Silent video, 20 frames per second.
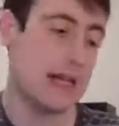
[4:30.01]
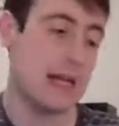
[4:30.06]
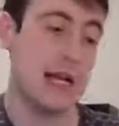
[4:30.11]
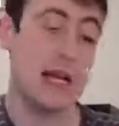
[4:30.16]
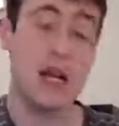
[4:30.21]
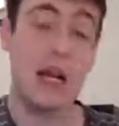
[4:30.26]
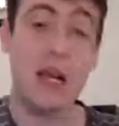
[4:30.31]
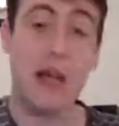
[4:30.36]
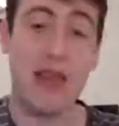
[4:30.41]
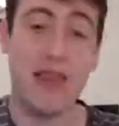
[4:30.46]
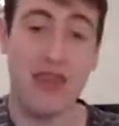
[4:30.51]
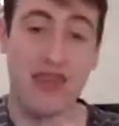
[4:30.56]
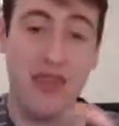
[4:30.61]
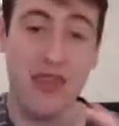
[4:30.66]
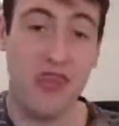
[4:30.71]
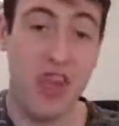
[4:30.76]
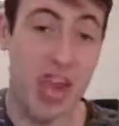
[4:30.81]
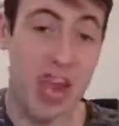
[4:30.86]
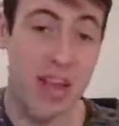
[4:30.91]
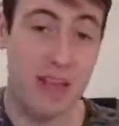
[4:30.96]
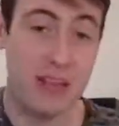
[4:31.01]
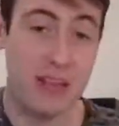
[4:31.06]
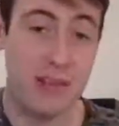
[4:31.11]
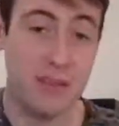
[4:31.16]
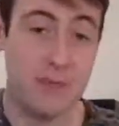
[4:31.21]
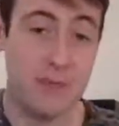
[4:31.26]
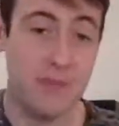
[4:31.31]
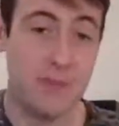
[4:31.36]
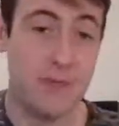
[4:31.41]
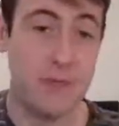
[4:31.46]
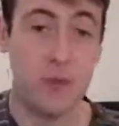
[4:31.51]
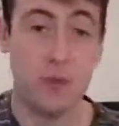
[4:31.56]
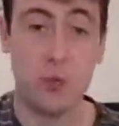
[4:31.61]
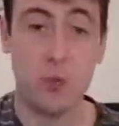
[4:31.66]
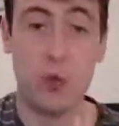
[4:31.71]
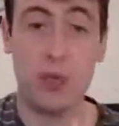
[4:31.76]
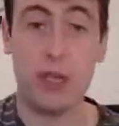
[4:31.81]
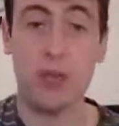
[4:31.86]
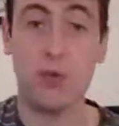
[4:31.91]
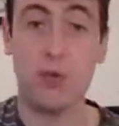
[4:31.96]
and then
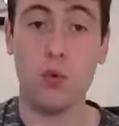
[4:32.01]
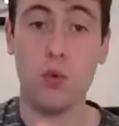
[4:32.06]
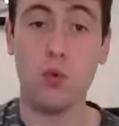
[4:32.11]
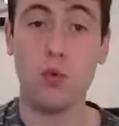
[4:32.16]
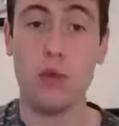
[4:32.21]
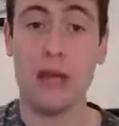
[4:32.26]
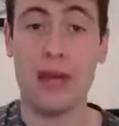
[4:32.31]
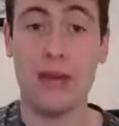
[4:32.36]
we will